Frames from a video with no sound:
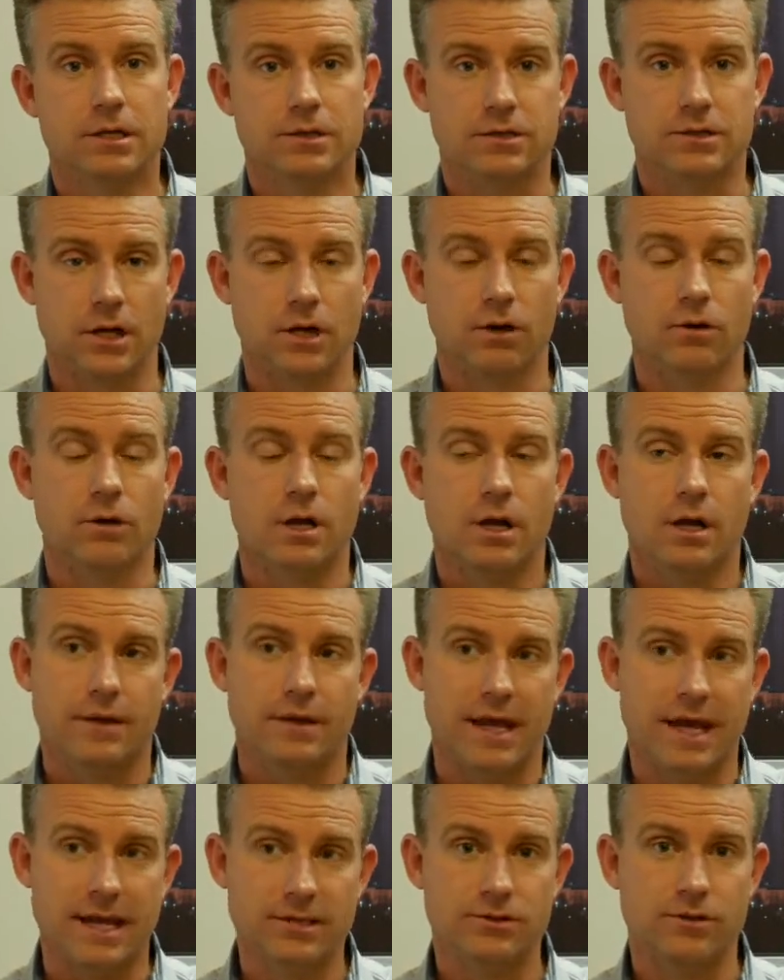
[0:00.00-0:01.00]
So
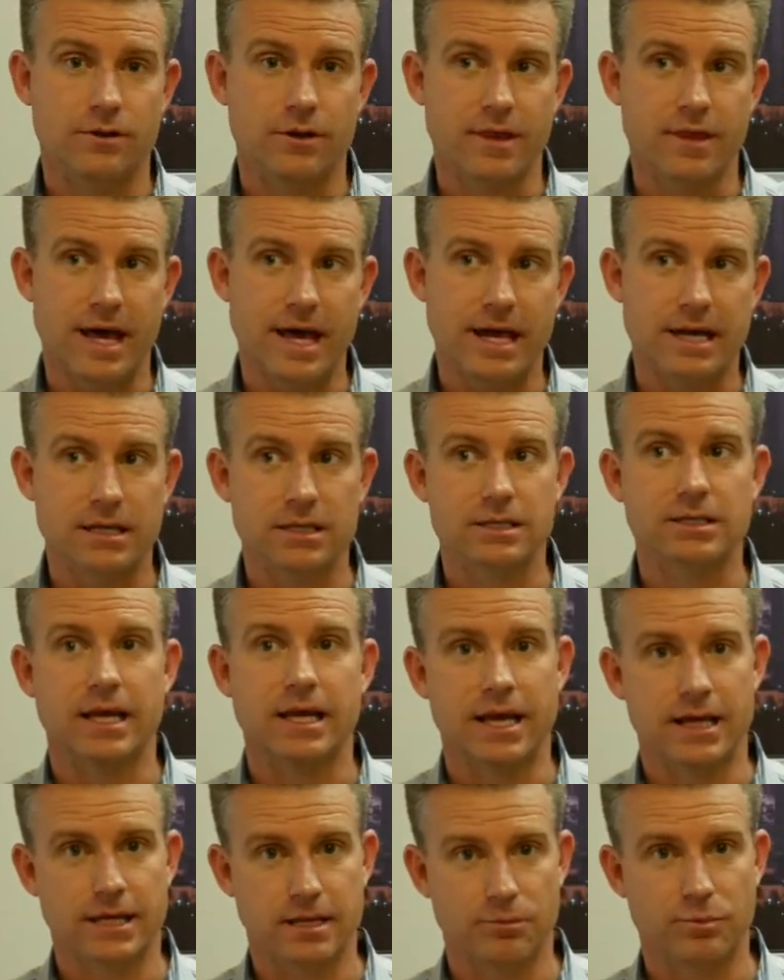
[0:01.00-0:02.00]
the answer to that is
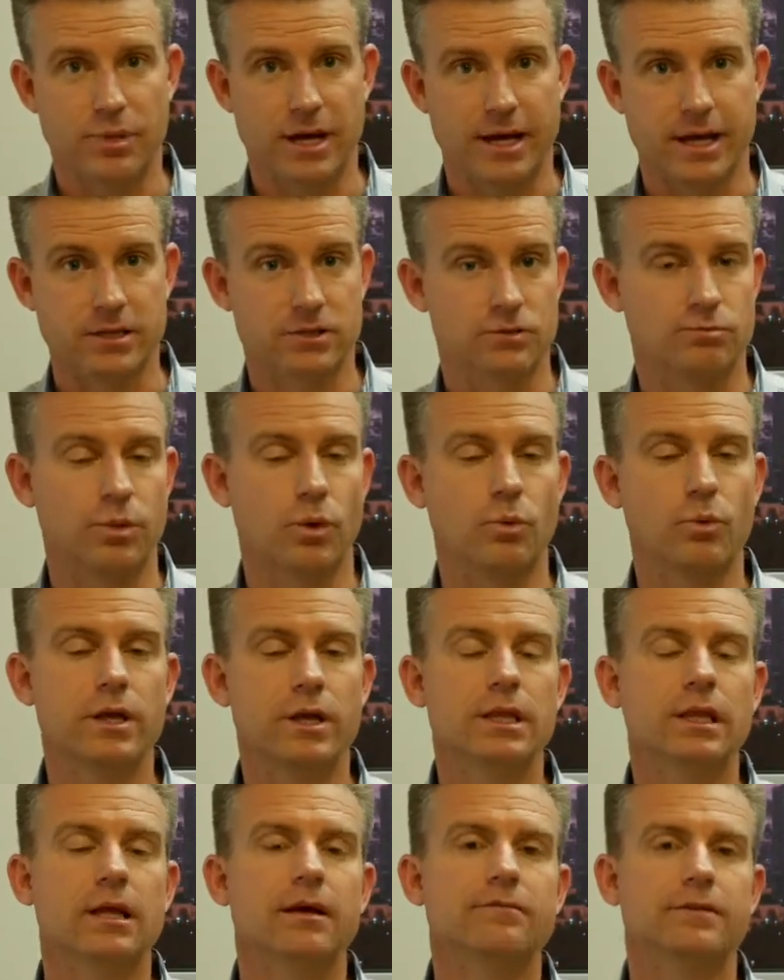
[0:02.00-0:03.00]
it depends, but
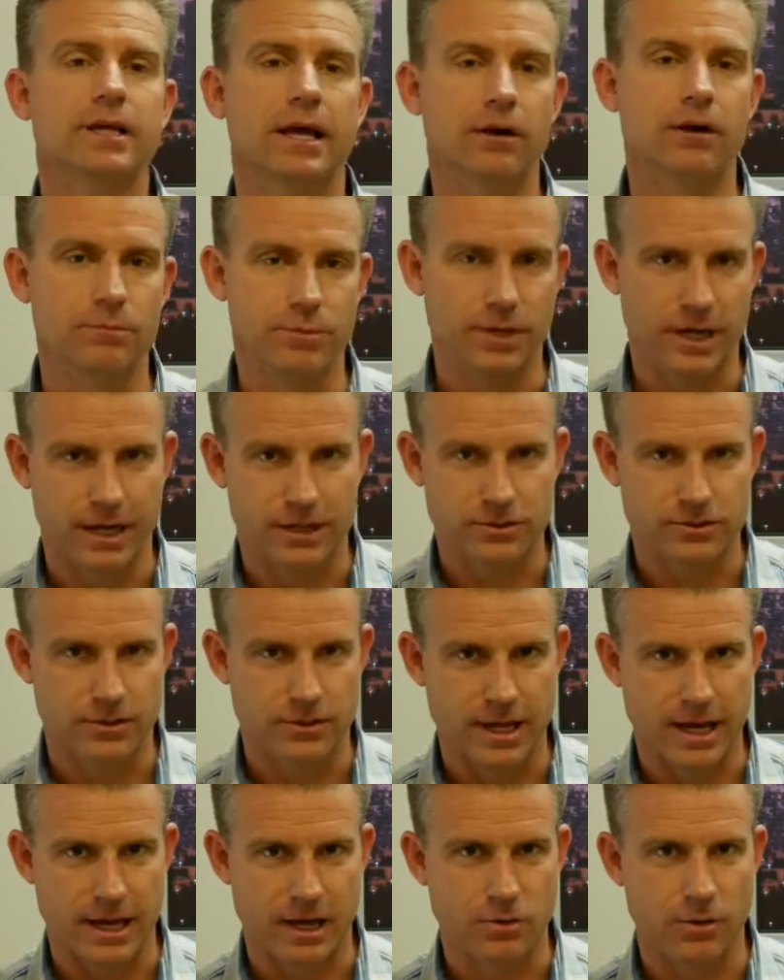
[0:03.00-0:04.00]
we'd love to help you
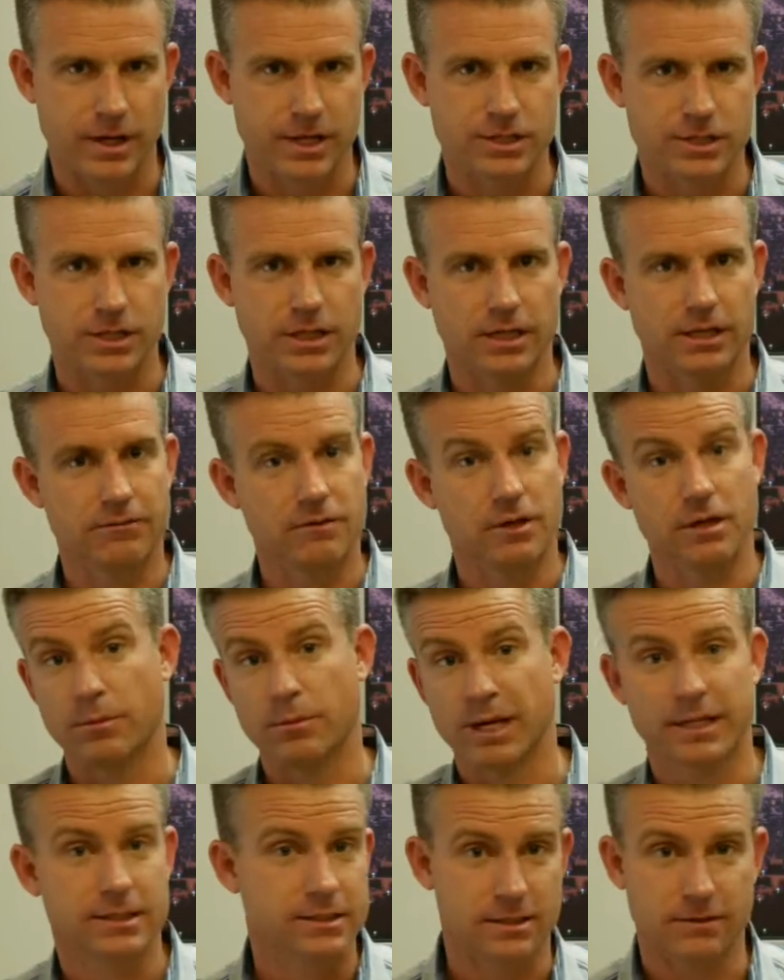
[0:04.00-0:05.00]
answer that question, give you the
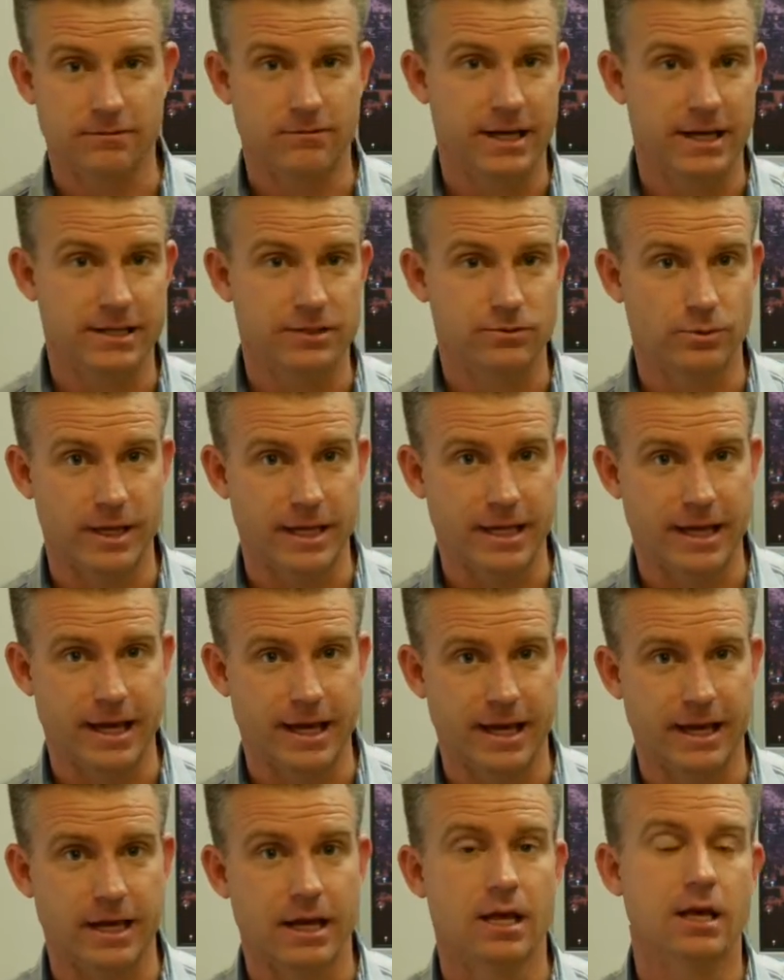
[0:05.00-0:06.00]
best advice we
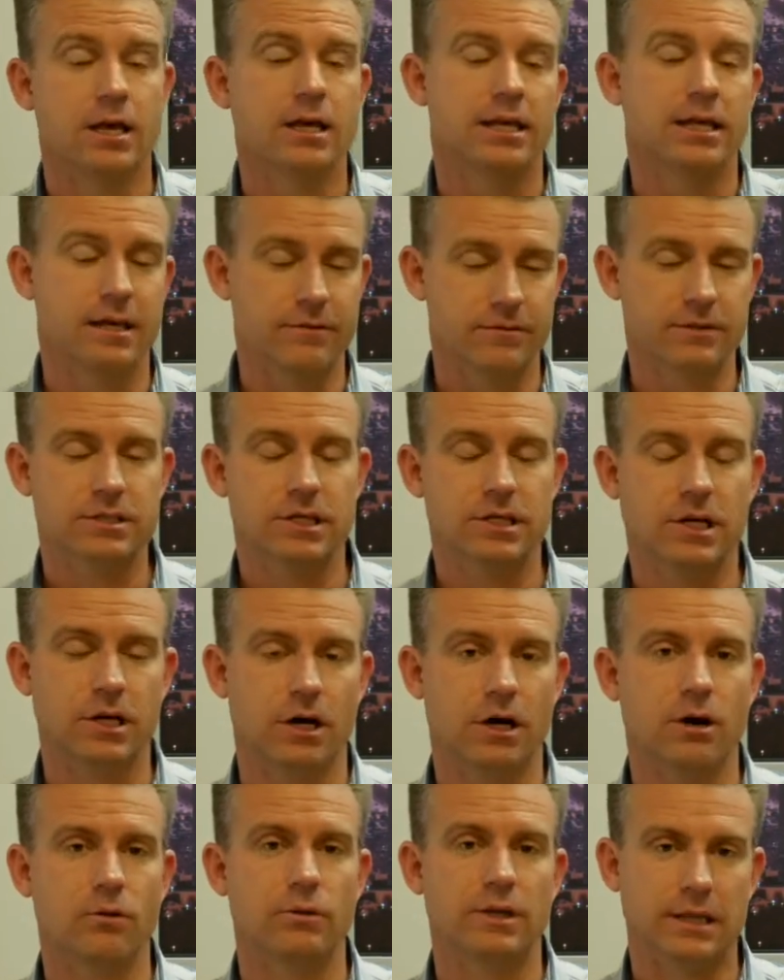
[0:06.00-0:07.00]
can. Give us a
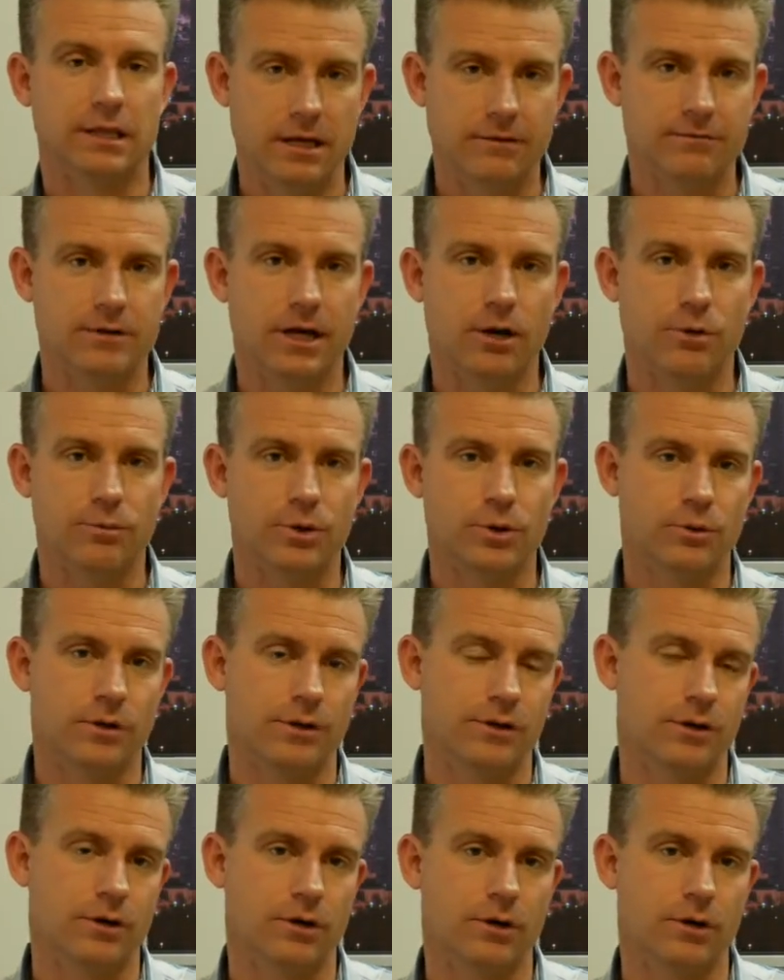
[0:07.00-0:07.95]
call, we'd love to help you with your